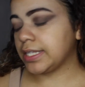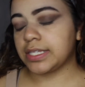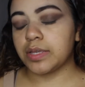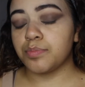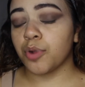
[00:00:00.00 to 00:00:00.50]

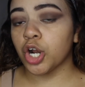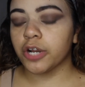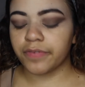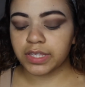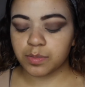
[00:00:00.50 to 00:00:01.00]
It's a
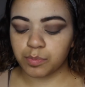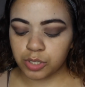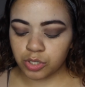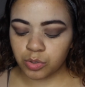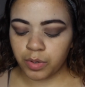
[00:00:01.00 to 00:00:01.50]
perfect
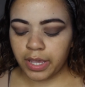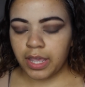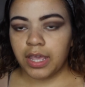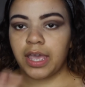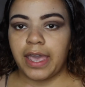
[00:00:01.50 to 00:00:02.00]
blue
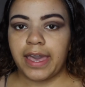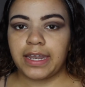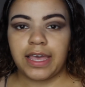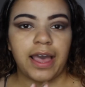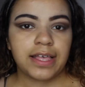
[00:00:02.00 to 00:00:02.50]
and
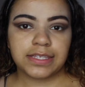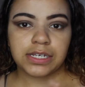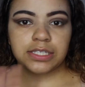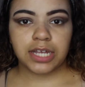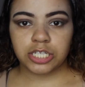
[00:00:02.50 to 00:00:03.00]
it has
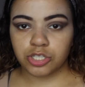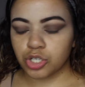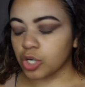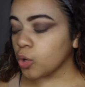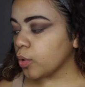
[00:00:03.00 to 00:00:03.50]
like a touch of
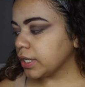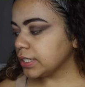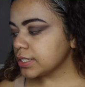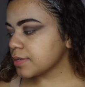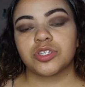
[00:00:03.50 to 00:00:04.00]
turquoise.